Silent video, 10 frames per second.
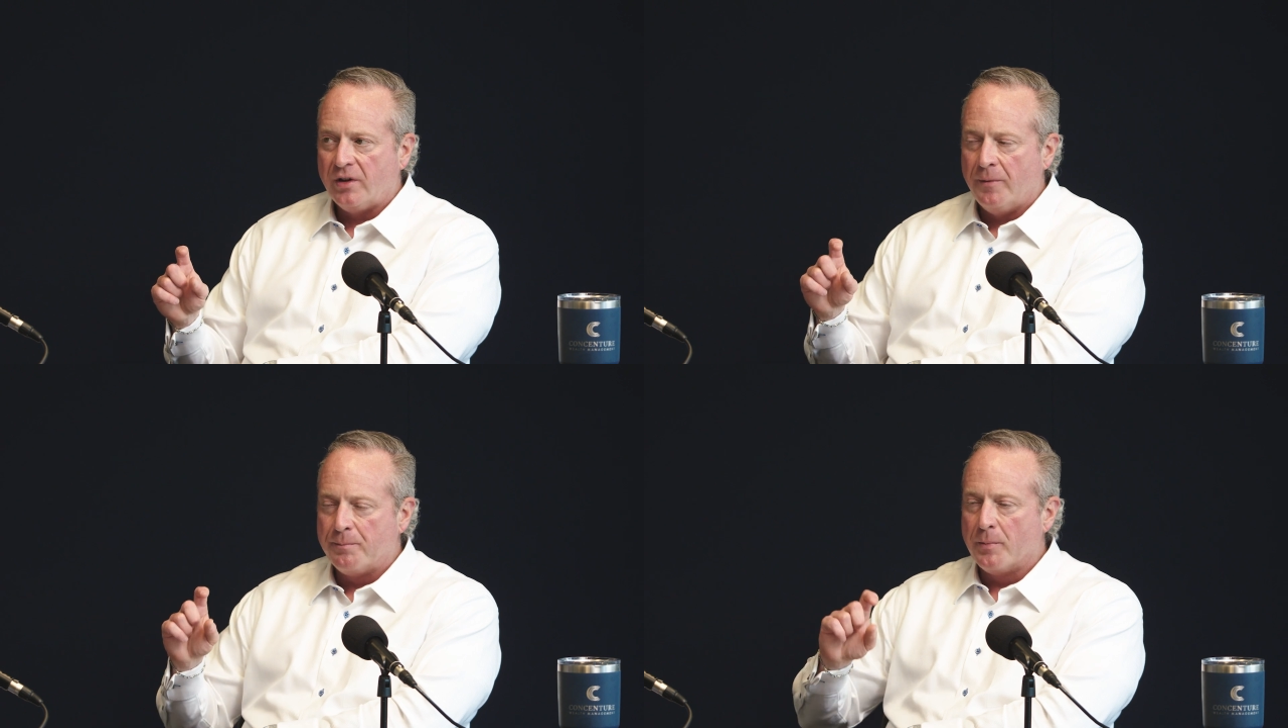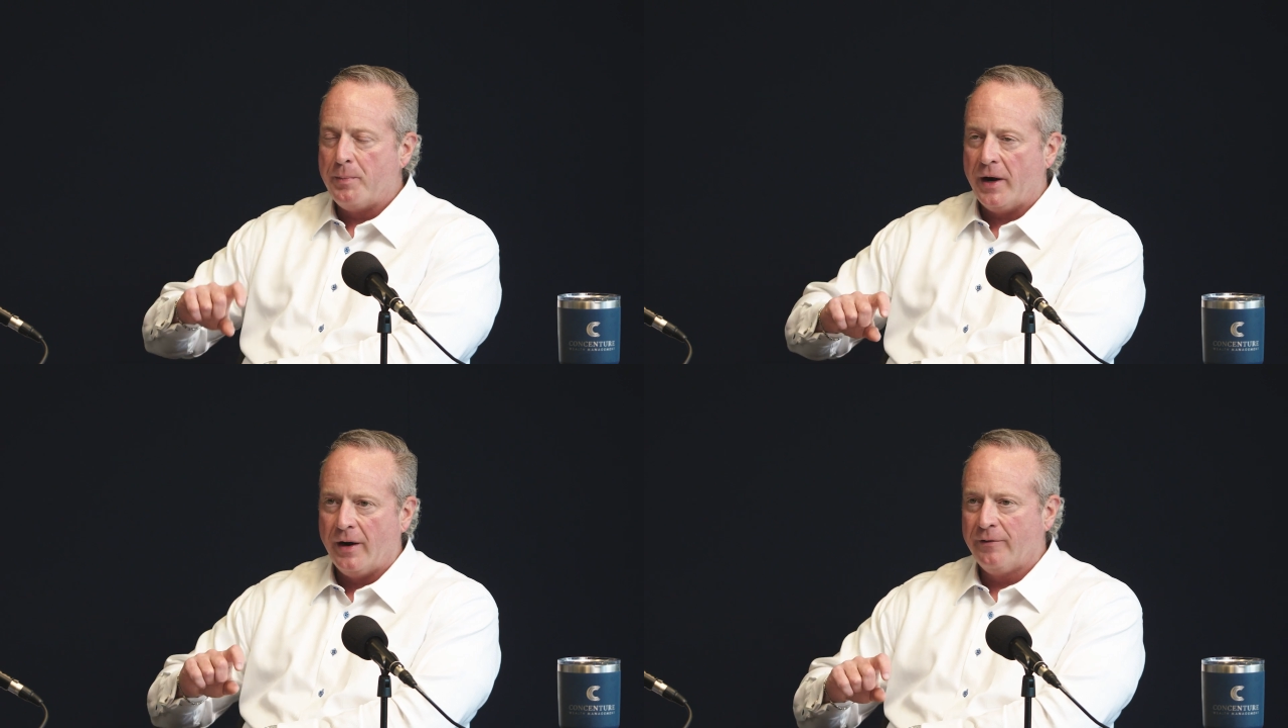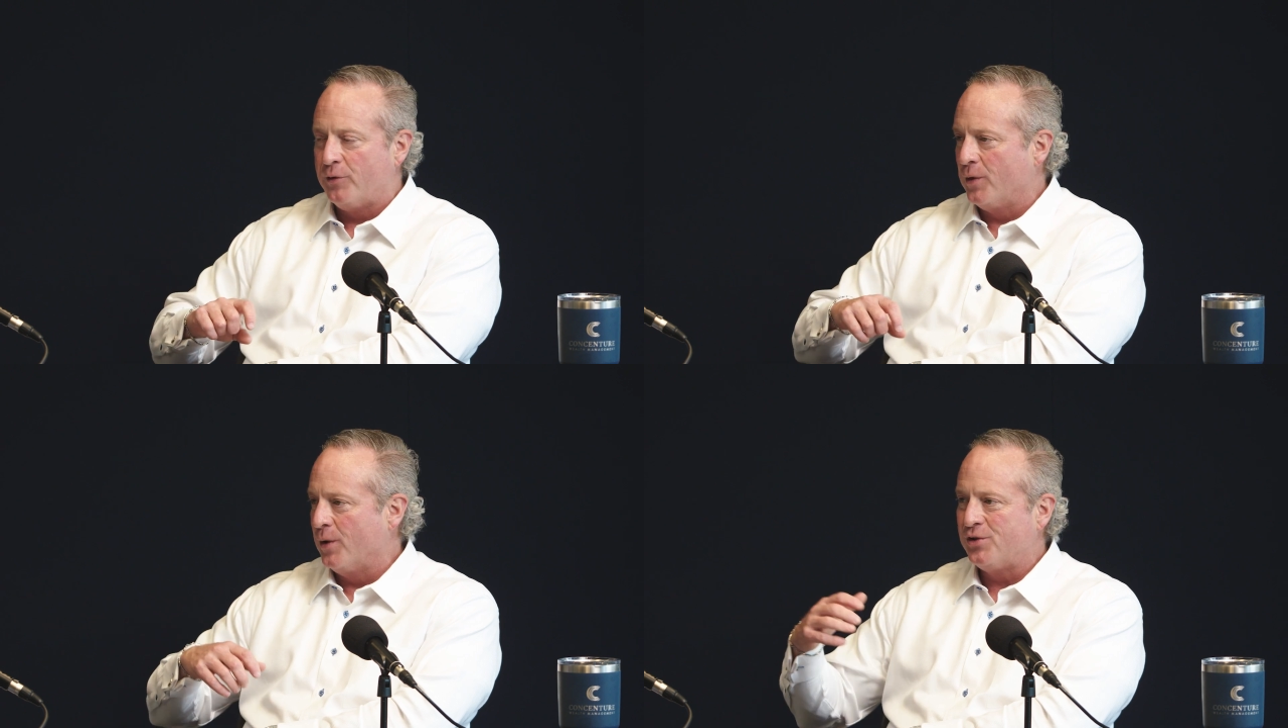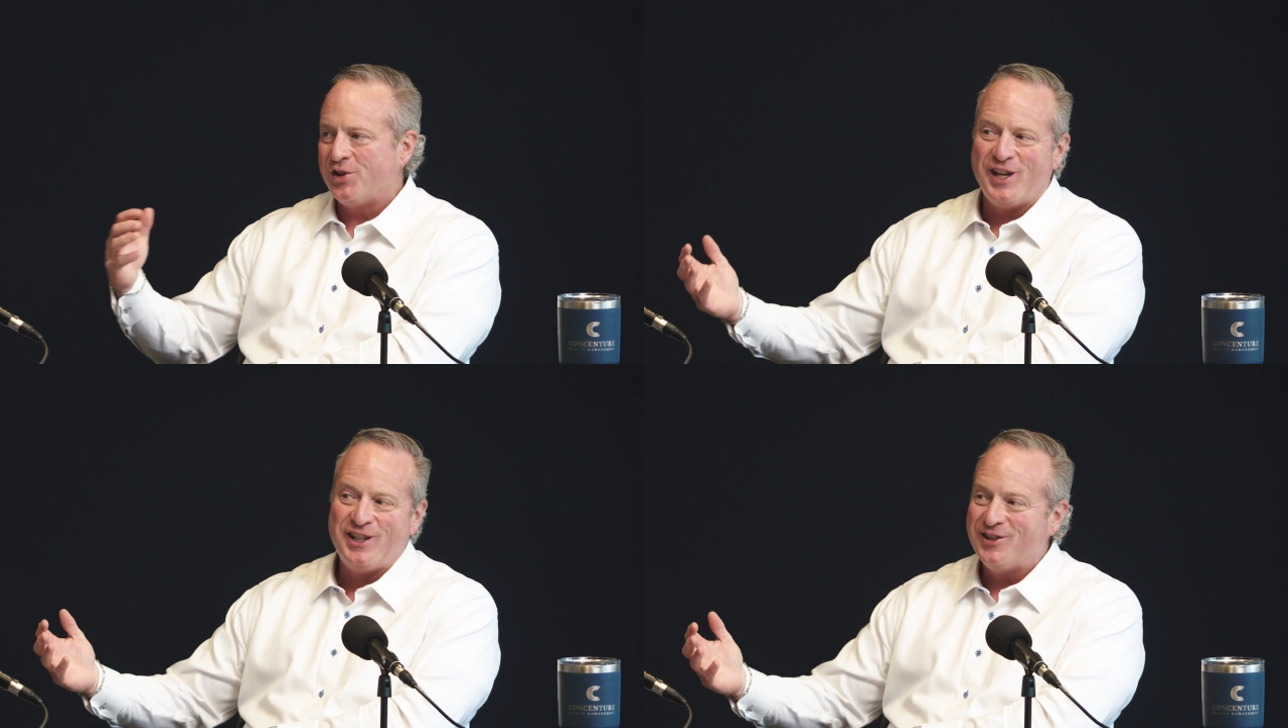in preparing for those
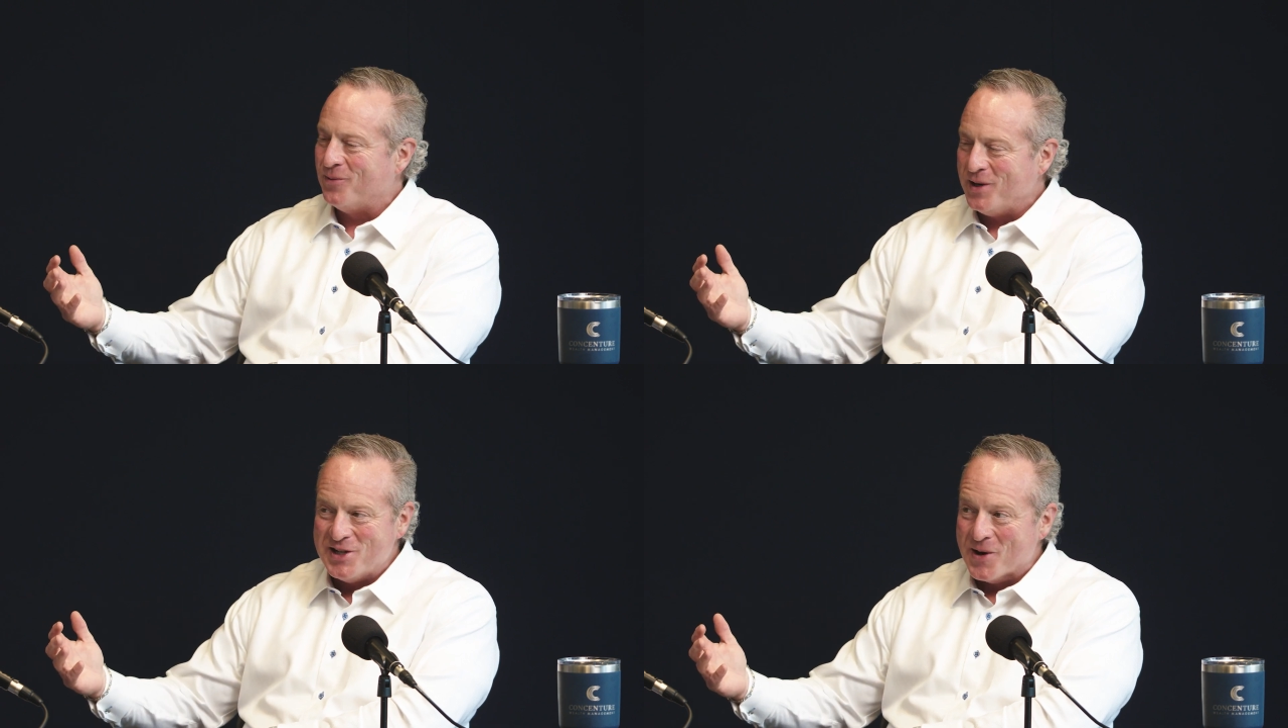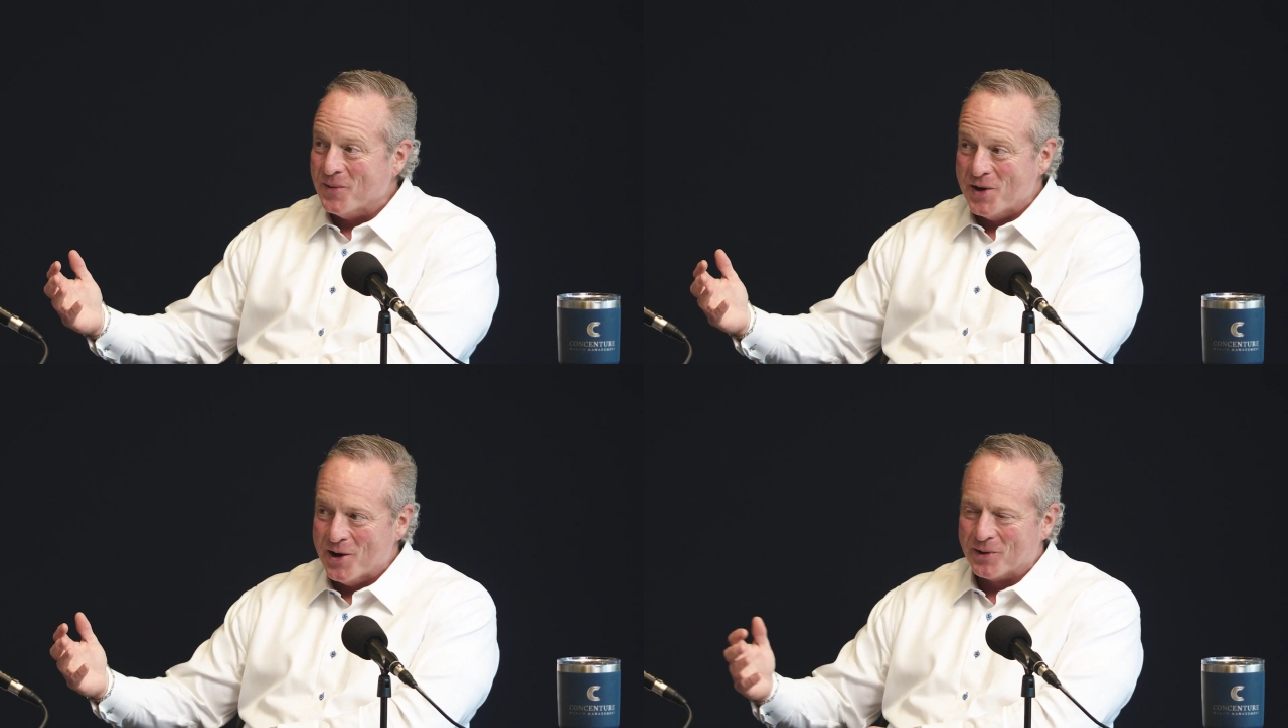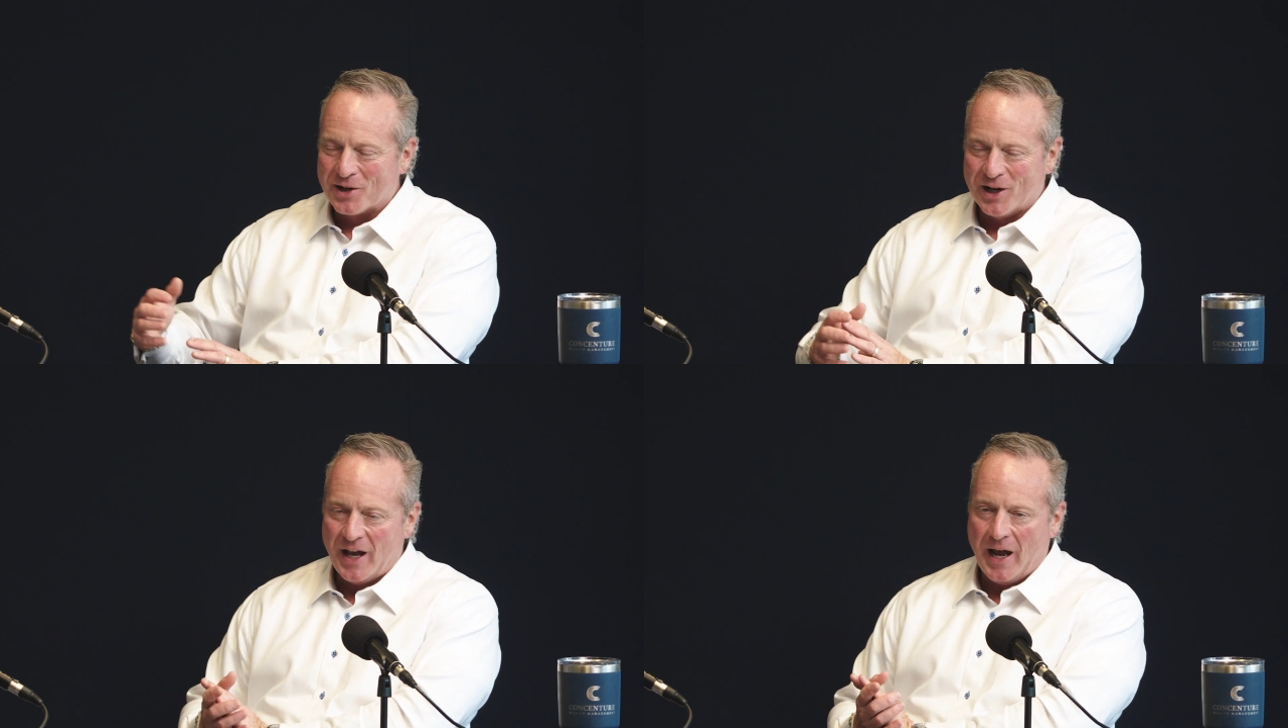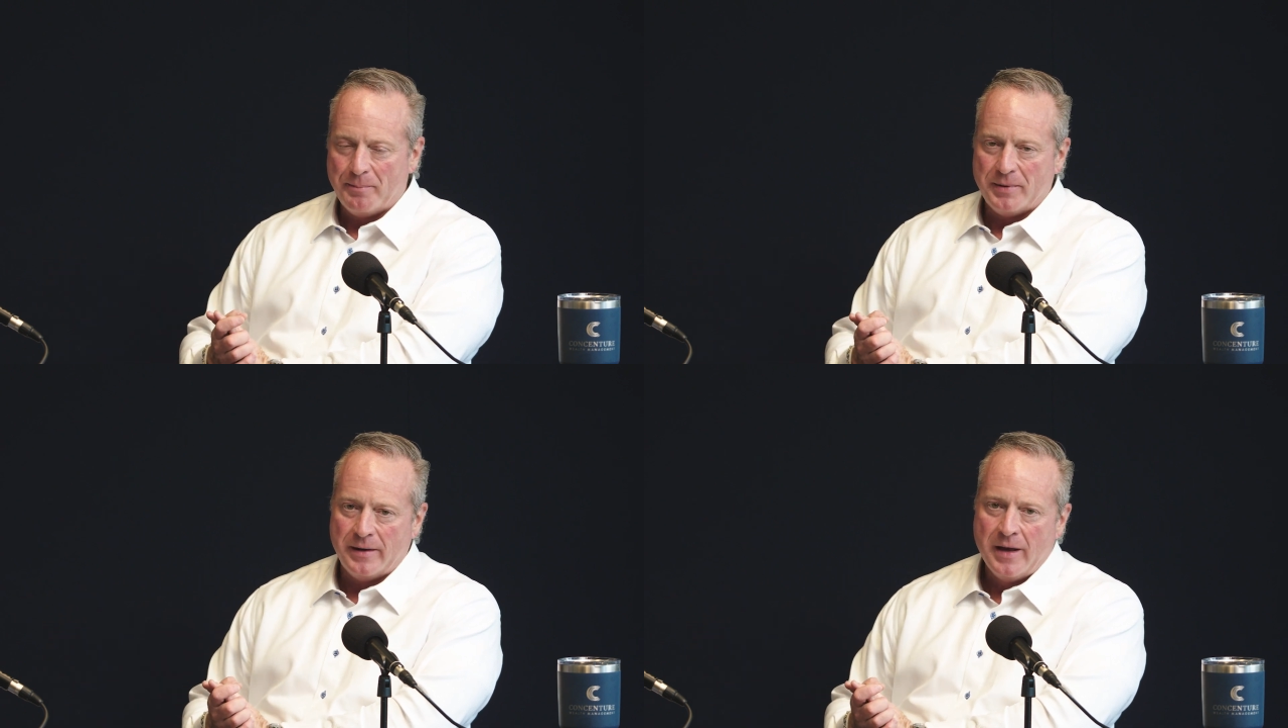things that we don't know are going to
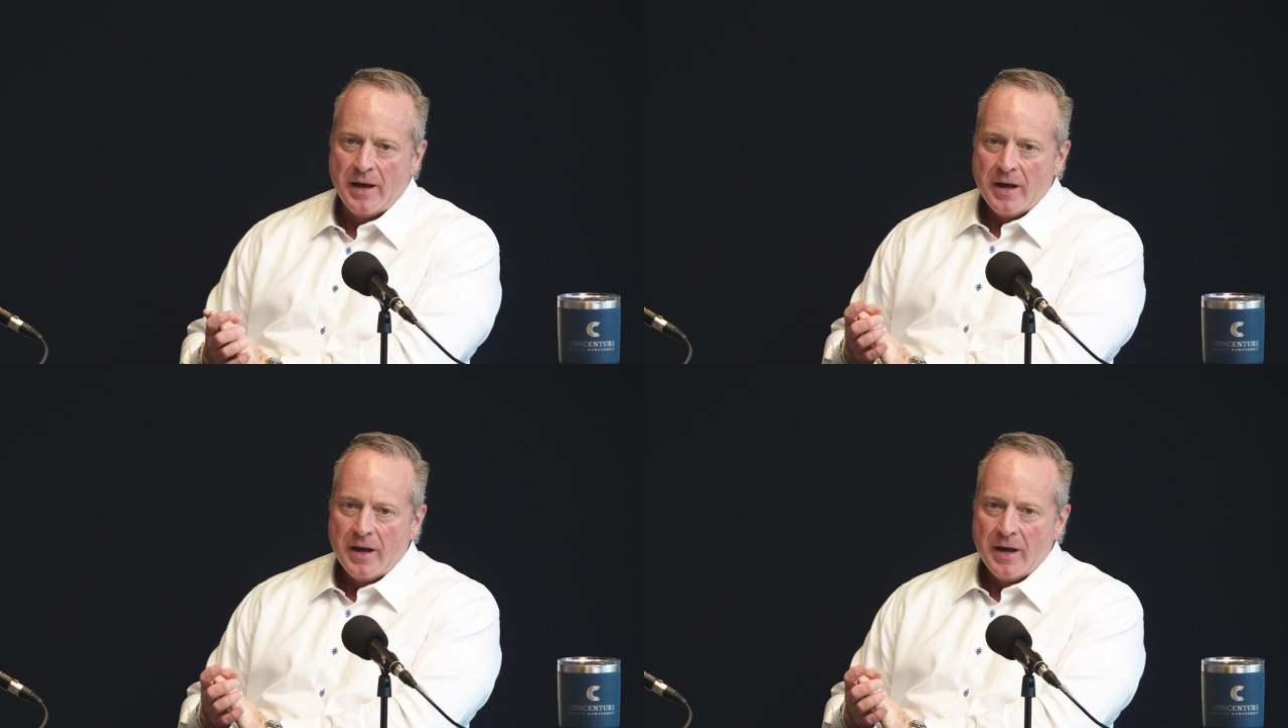happen